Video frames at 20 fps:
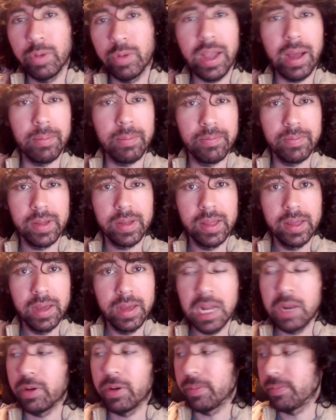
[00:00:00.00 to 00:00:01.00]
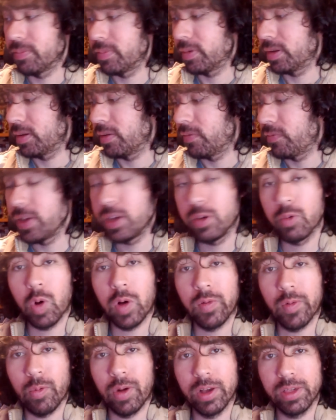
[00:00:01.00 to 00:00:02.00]
But yeah, anyway, thank
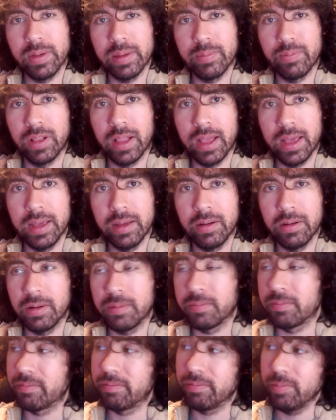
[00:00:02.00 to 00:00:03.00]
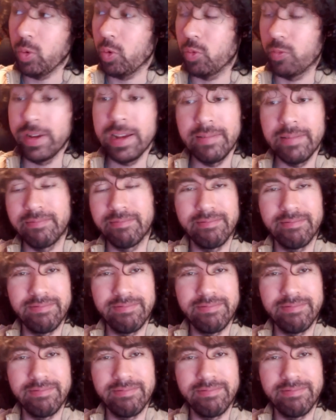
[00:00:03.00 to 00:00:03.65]
you all for watching me play um, or read